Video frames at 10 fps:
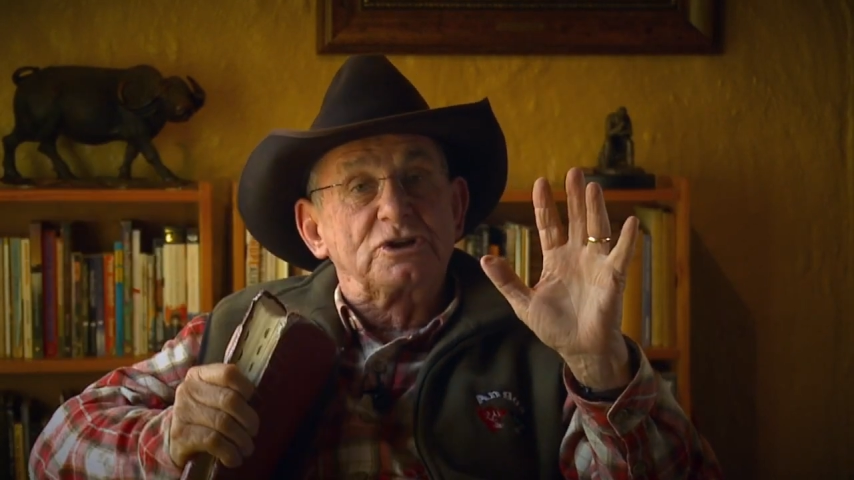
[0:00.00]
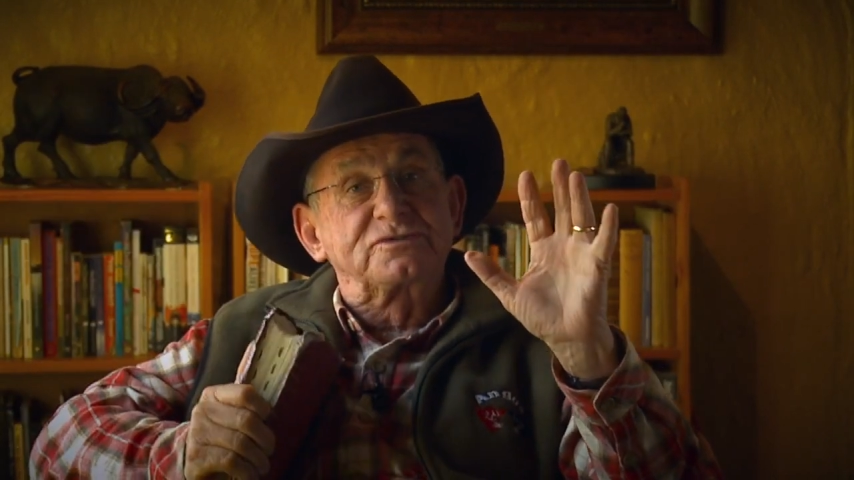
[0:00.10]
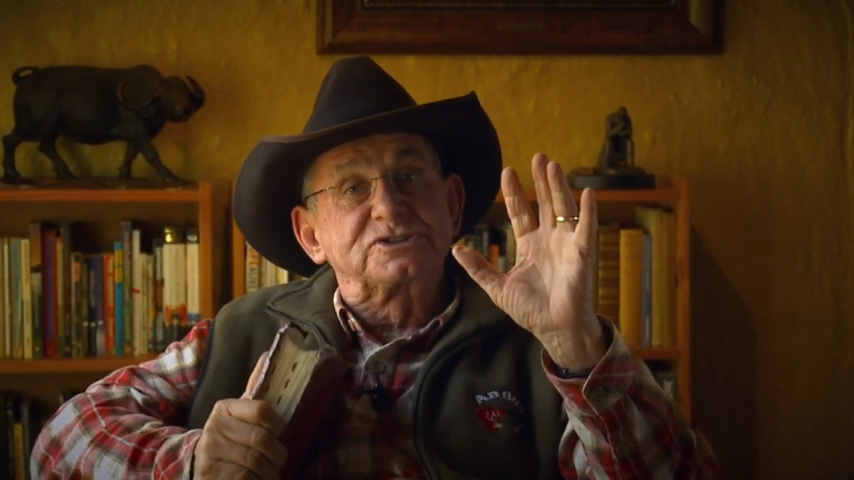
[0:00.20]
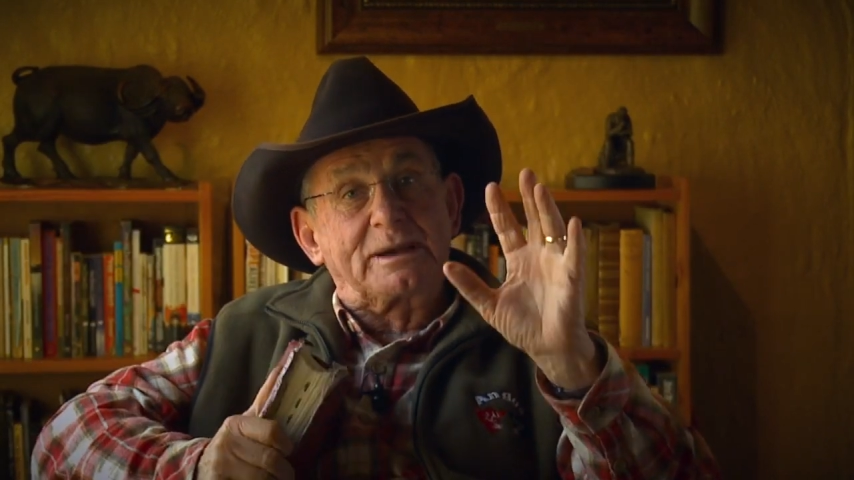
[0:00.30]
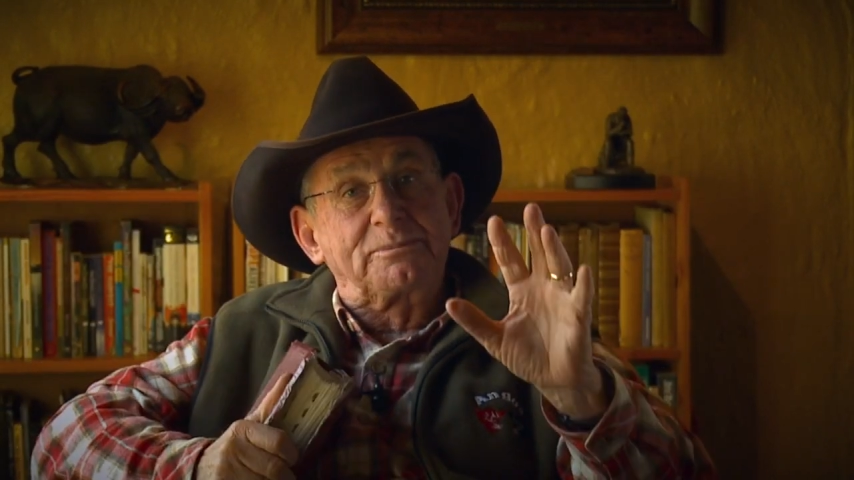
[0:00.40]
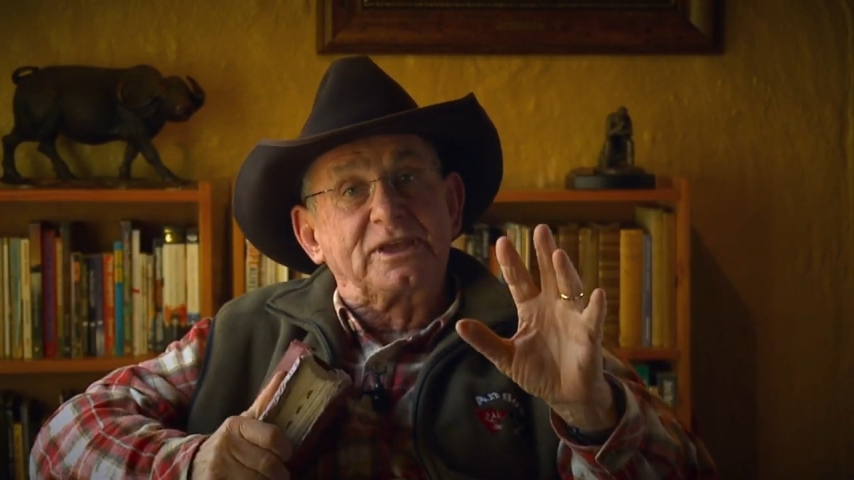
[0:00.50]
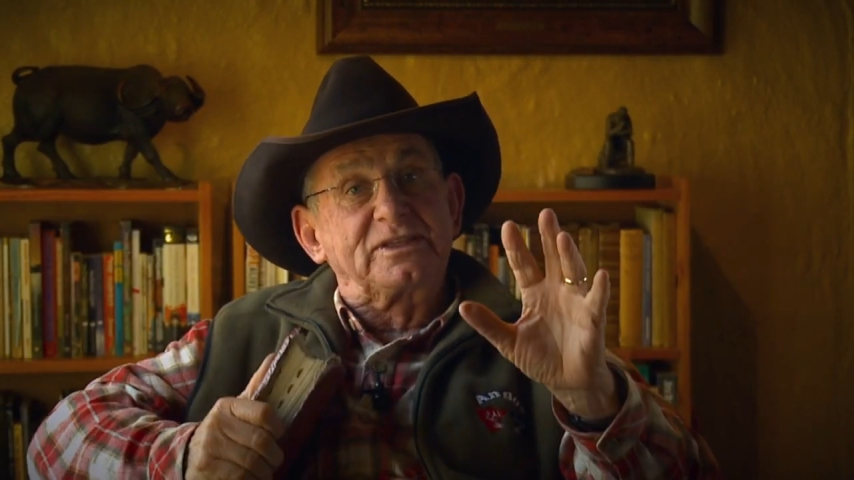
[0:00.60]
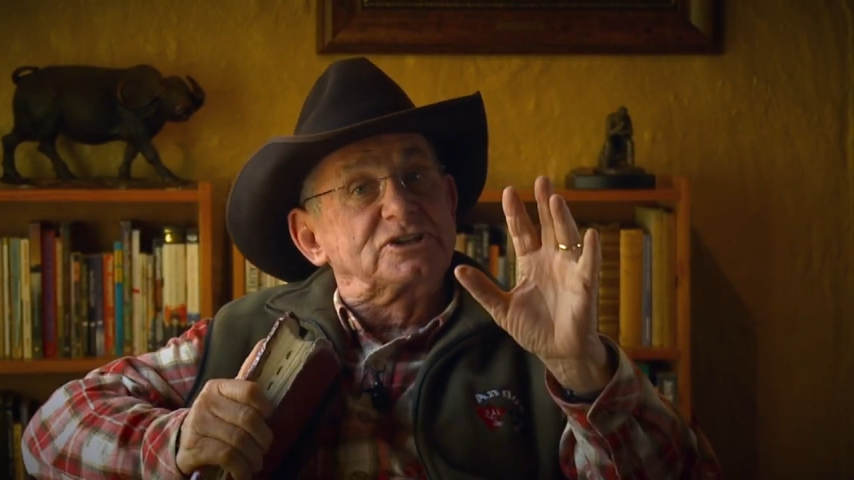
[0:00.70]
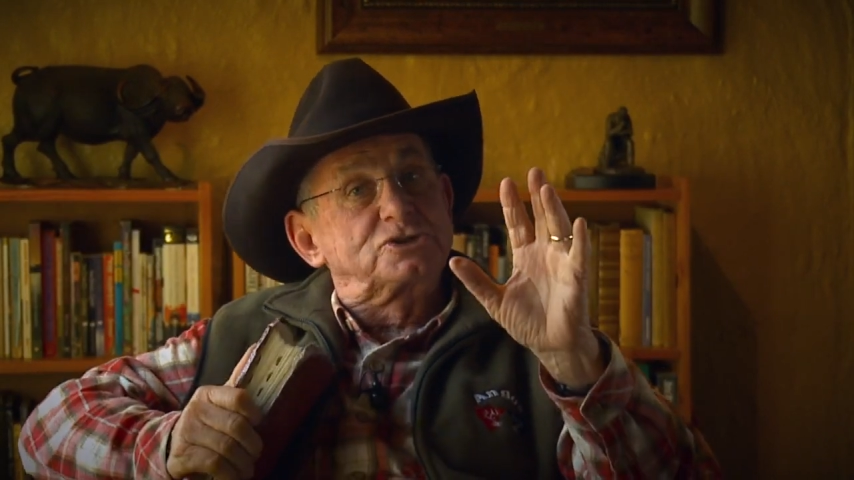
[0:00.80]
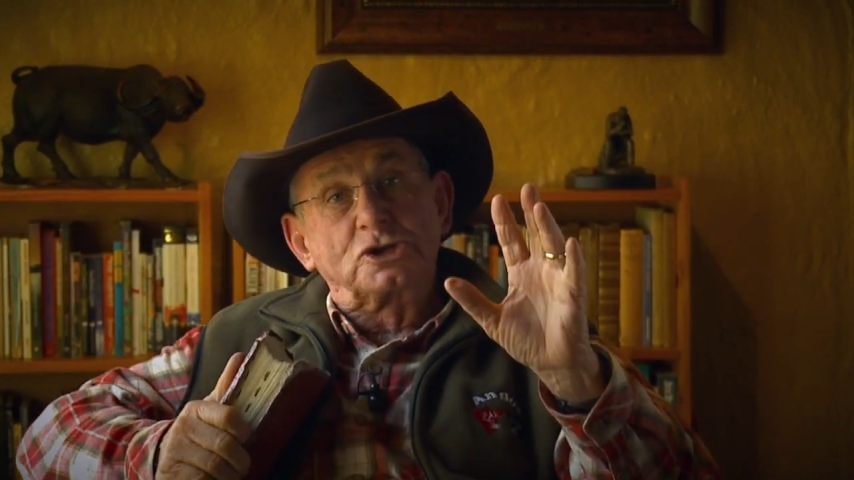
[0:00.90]
of something
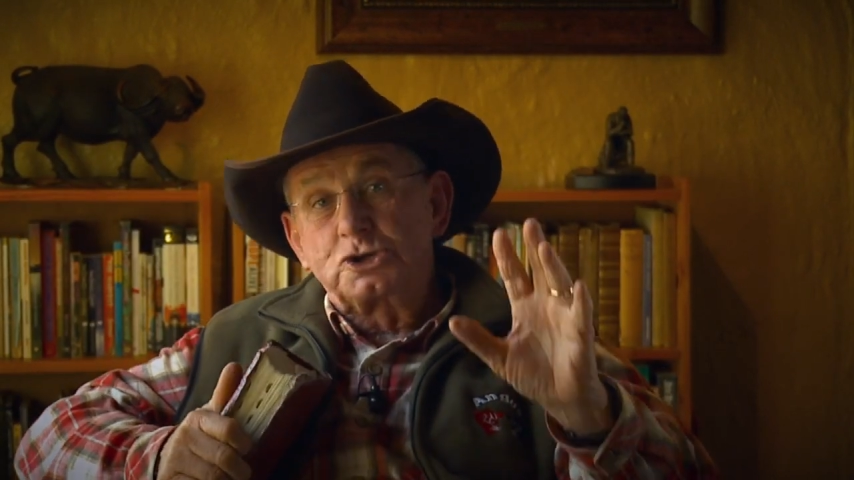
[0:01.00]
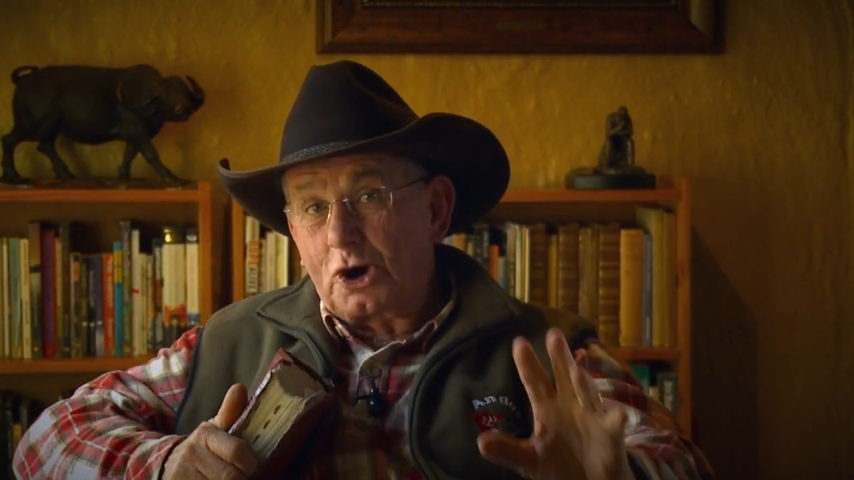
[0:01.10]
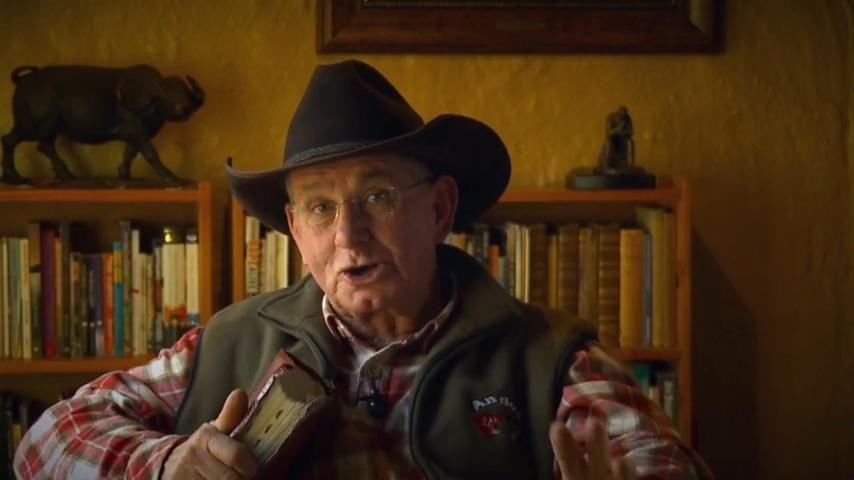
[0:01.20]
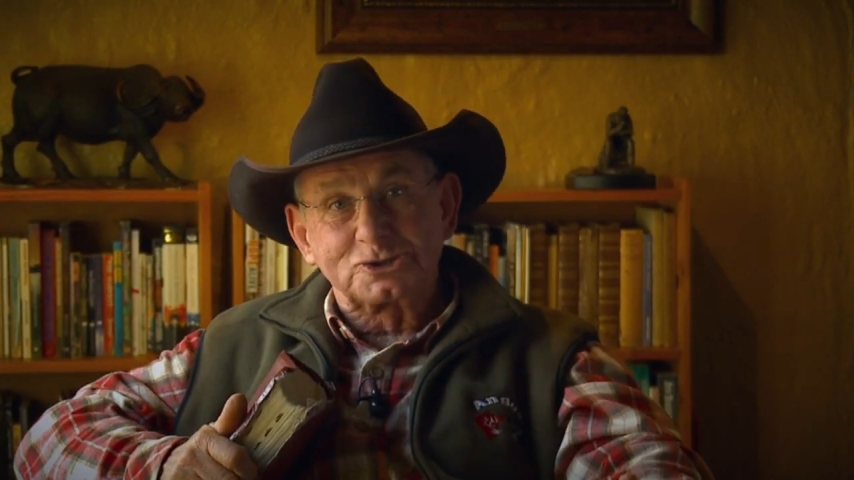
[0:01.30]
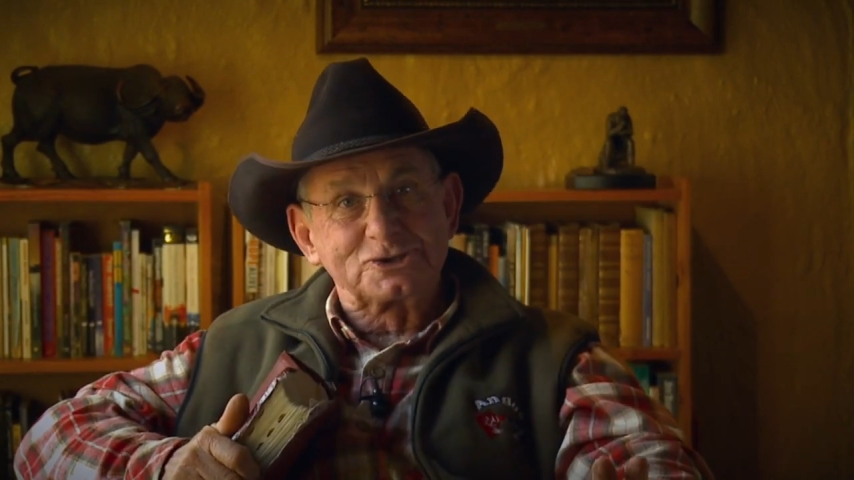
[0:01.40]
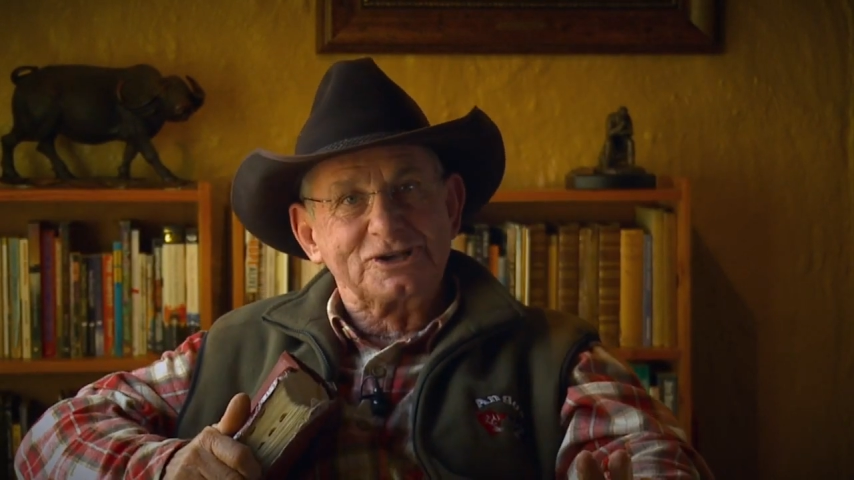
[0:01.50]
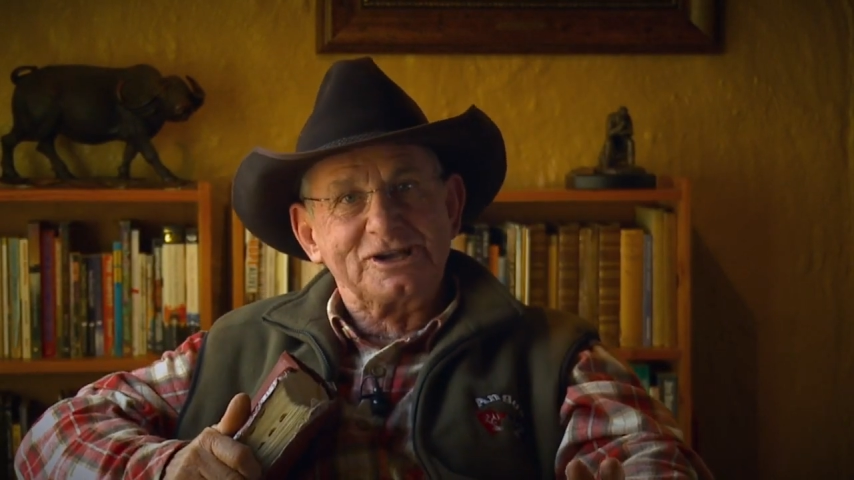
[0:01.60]
that's not yours,